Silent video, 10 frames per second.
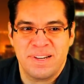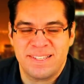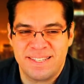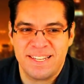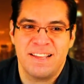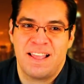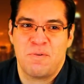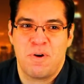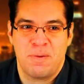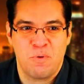But still, I
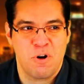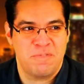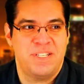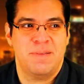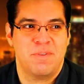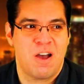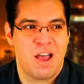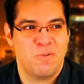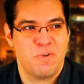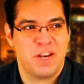want more of Tim
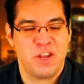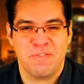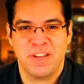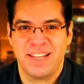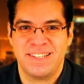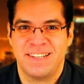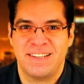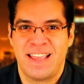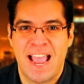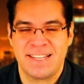Conway. Do you ever get
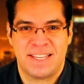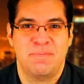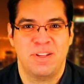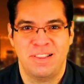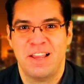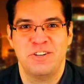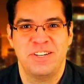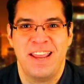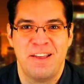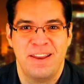to ask him to
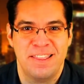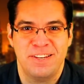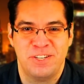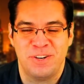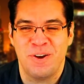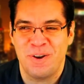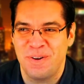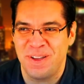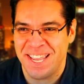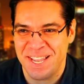lunch now that you
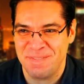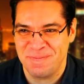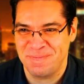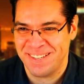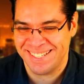know him?